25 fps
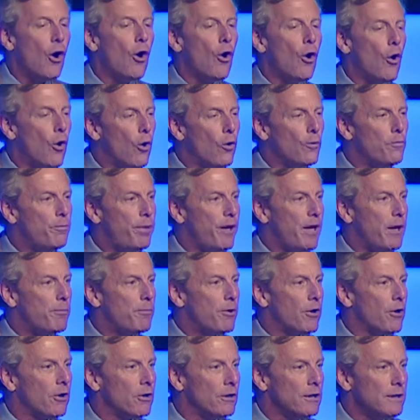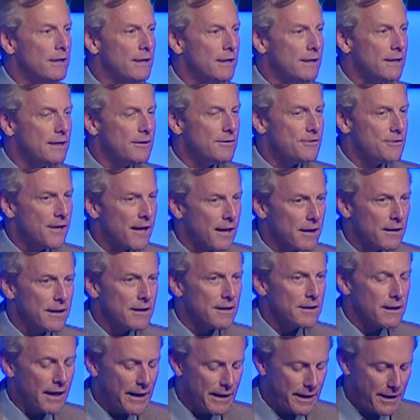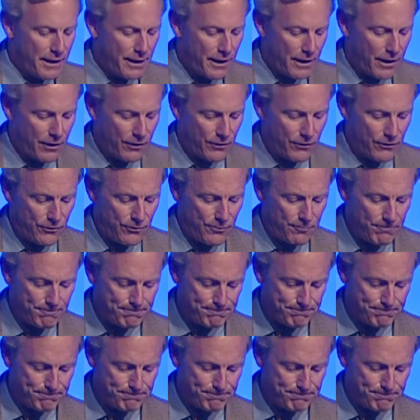Old people tell it like it is.